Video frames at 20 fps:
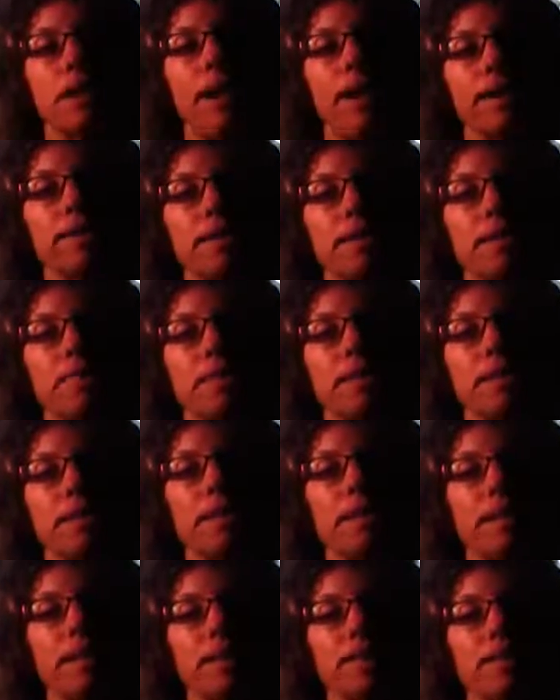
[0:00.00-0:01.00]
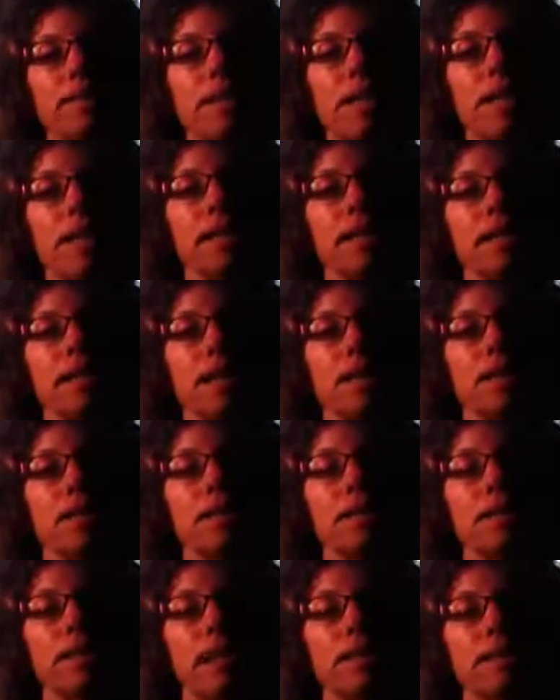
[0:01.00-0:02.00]
concepts that they're saying
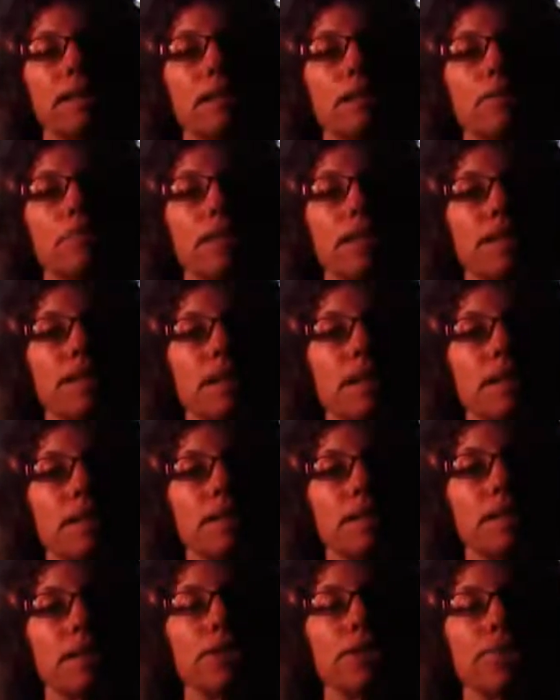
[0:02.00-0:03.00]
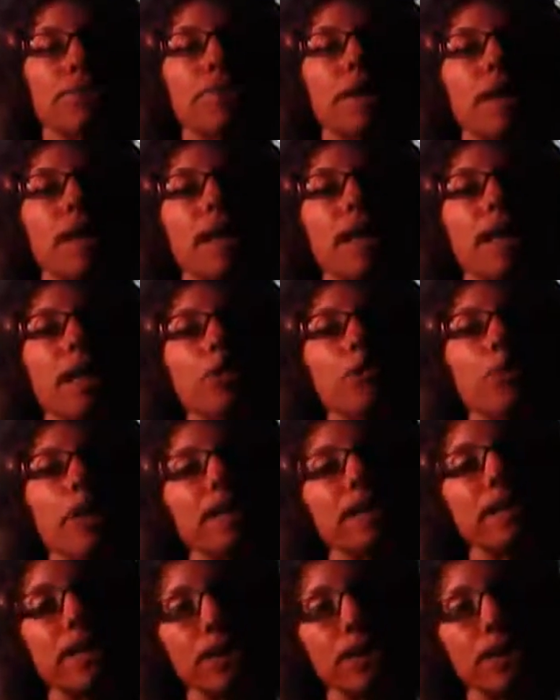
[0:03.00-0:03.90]
that need to be considered. Anyway,